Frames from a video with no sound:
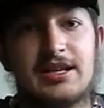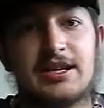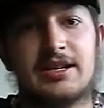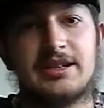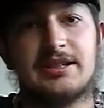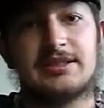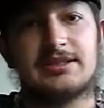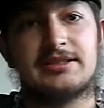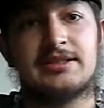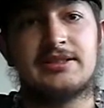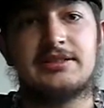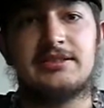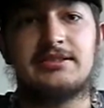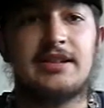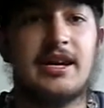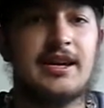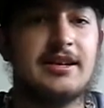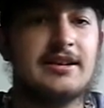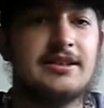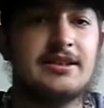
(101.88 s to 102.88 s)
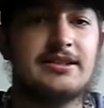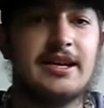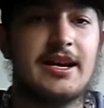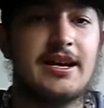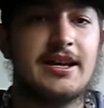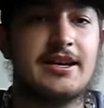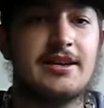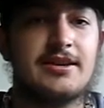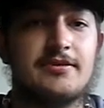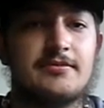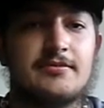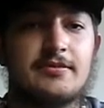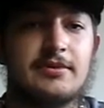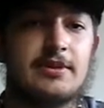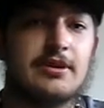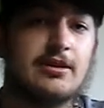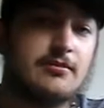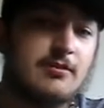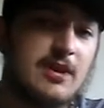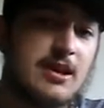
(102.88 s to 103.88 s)
is take a day,
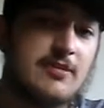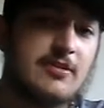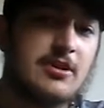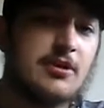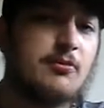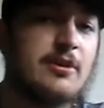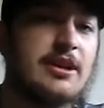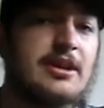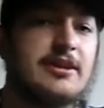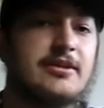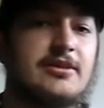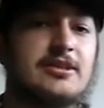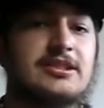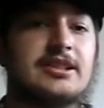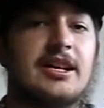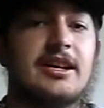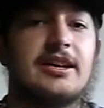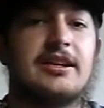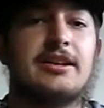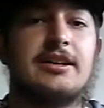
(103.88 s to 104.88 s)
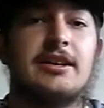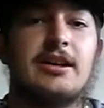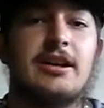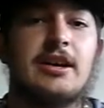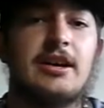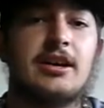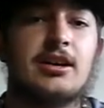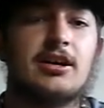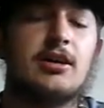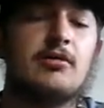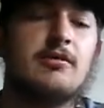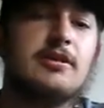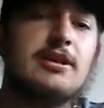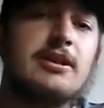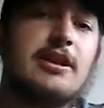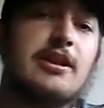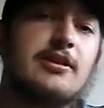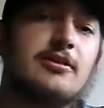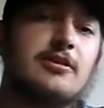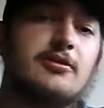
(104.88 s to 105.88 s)
maybe a weekend or something, go in
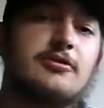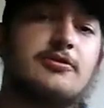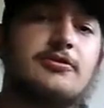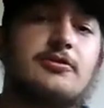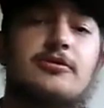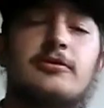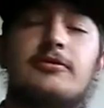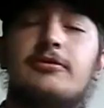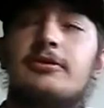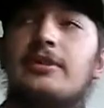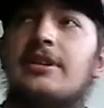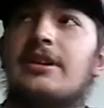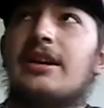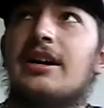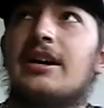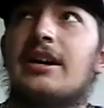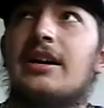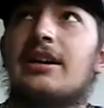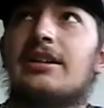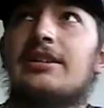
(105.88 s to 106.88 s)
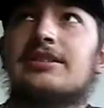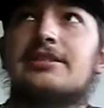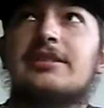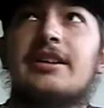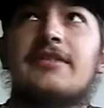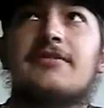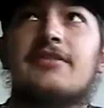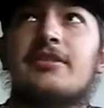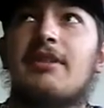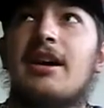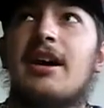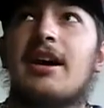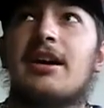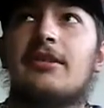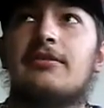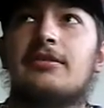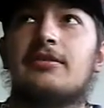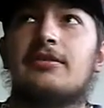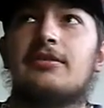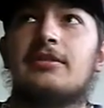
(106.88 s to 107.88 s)
there, look through the stuff you have,
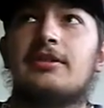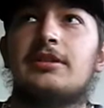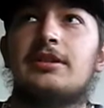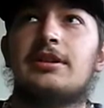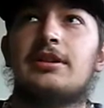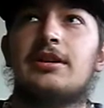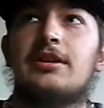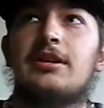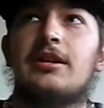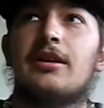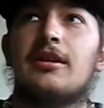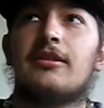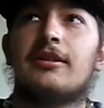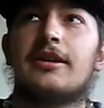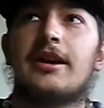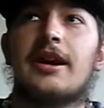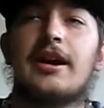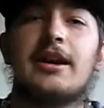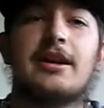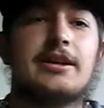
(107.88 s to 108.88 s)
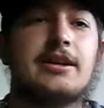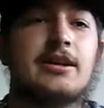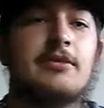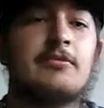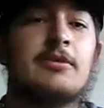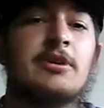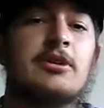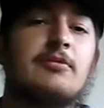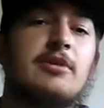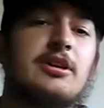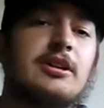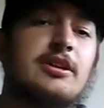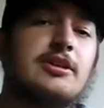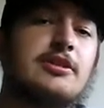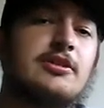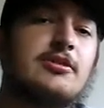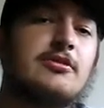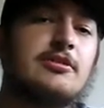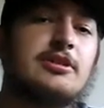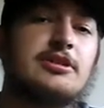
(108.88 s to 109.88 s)
okay? And then what you want to
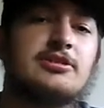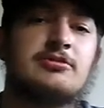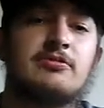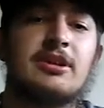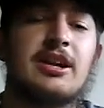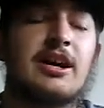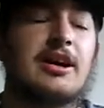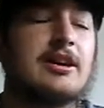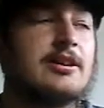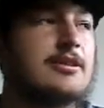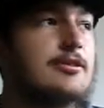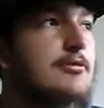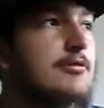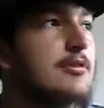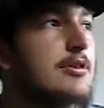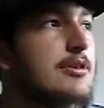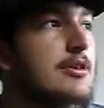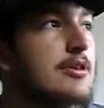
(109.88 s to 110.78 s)
do, this is what I do.